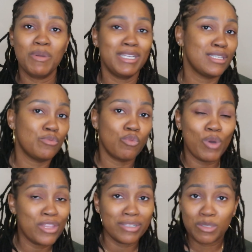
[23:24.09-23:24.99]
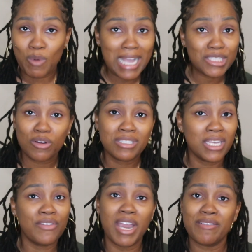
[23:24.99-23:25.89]
Is it whether it's wax or
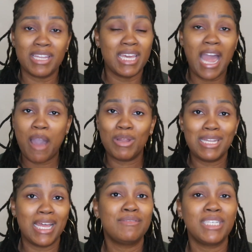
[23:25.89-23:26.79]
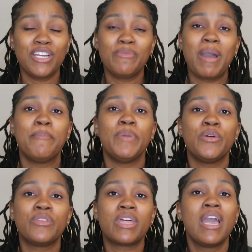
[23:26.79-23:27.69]
self-care related? I would love to hear about both.